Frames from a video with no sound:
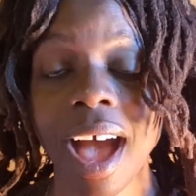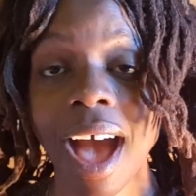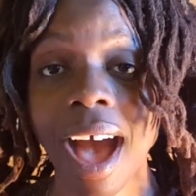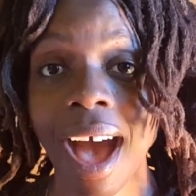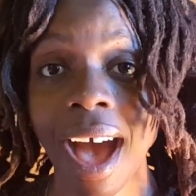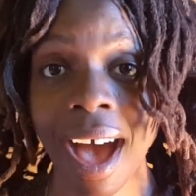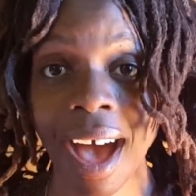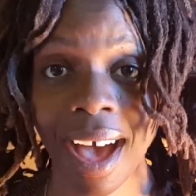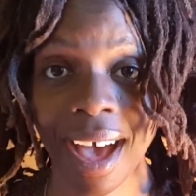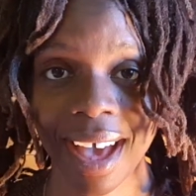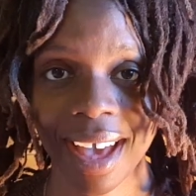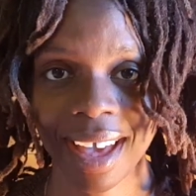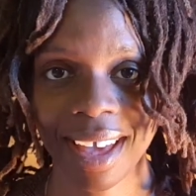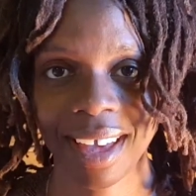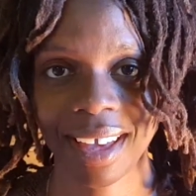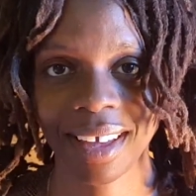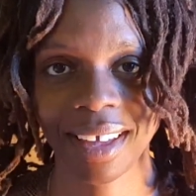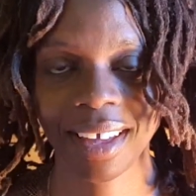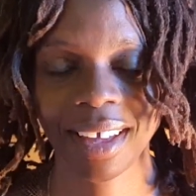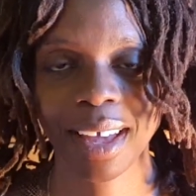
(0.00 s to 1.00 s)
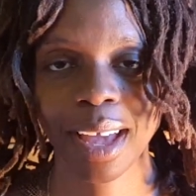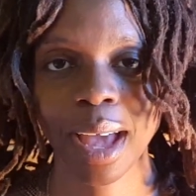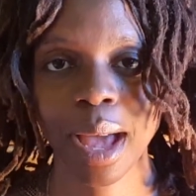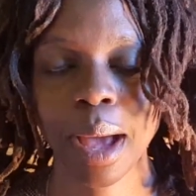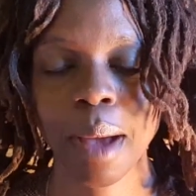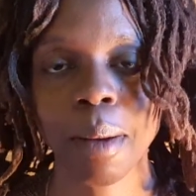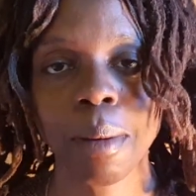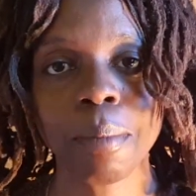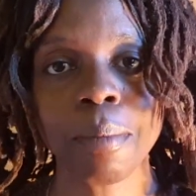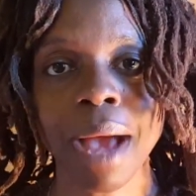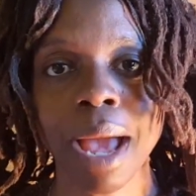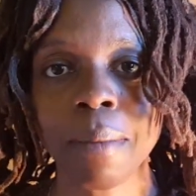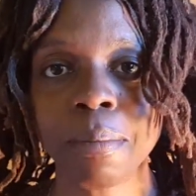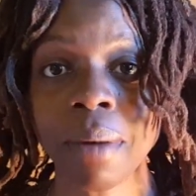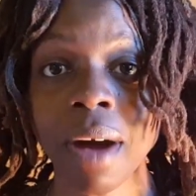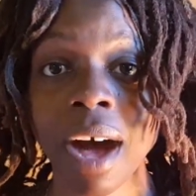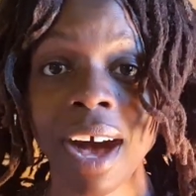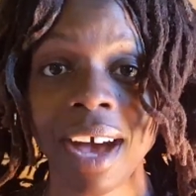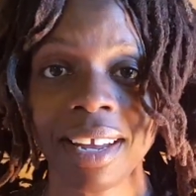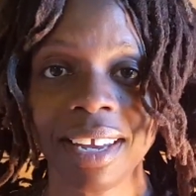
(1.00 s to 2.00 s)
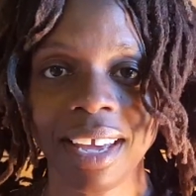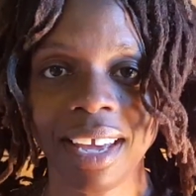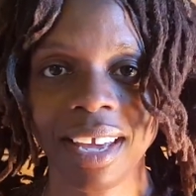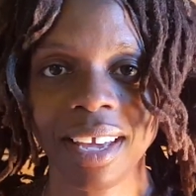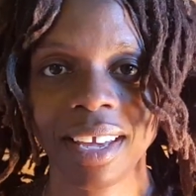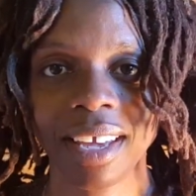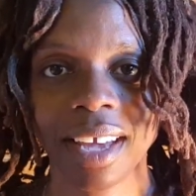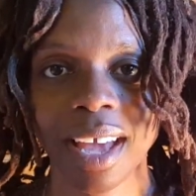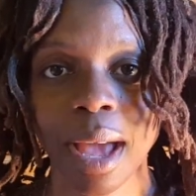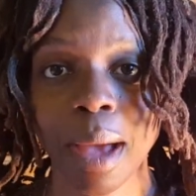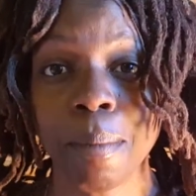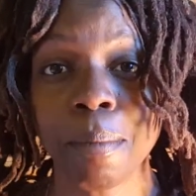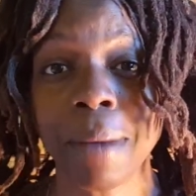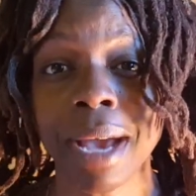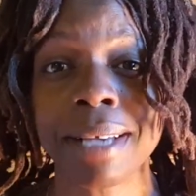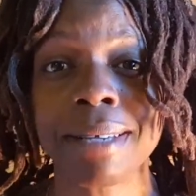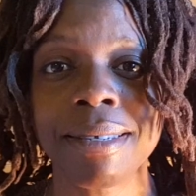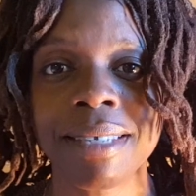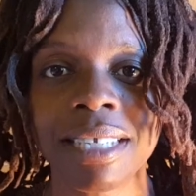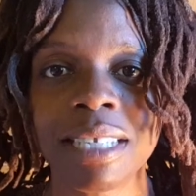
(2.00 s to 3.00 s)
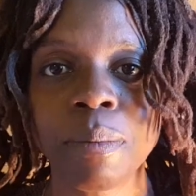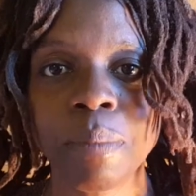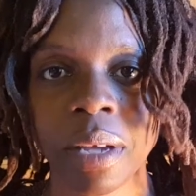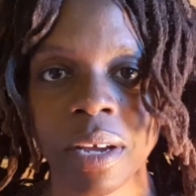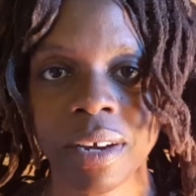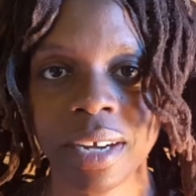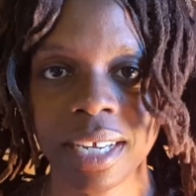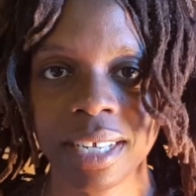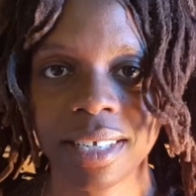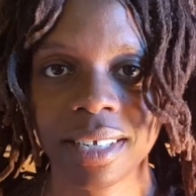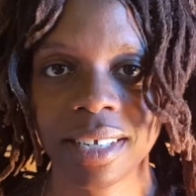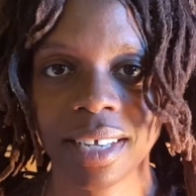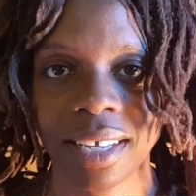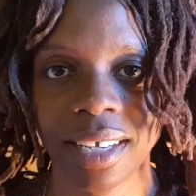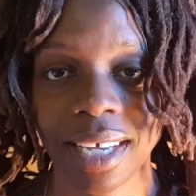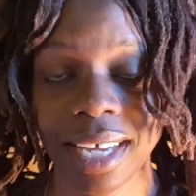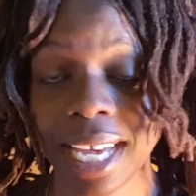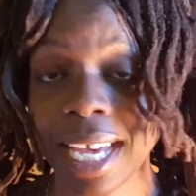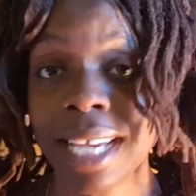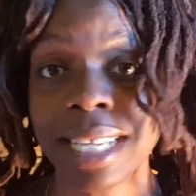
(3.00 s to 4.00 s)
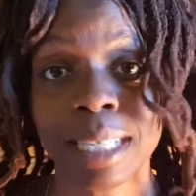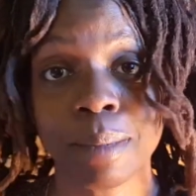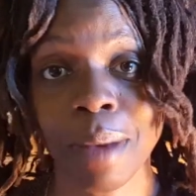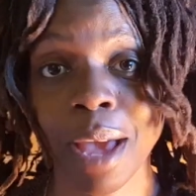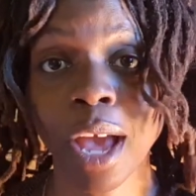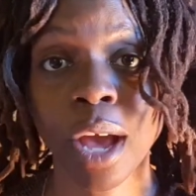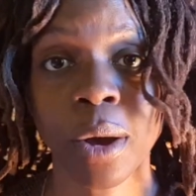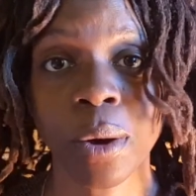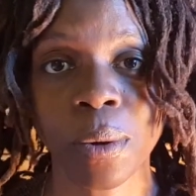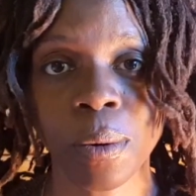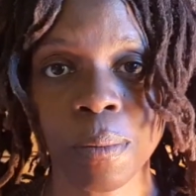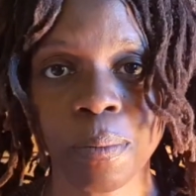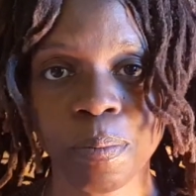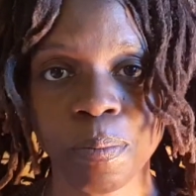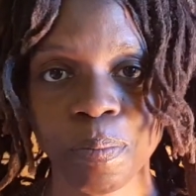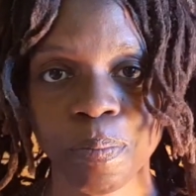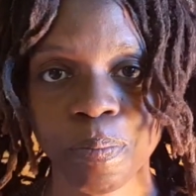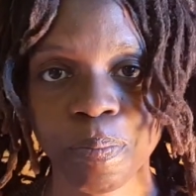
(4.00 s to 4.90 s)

I, my body, my spirit is my home.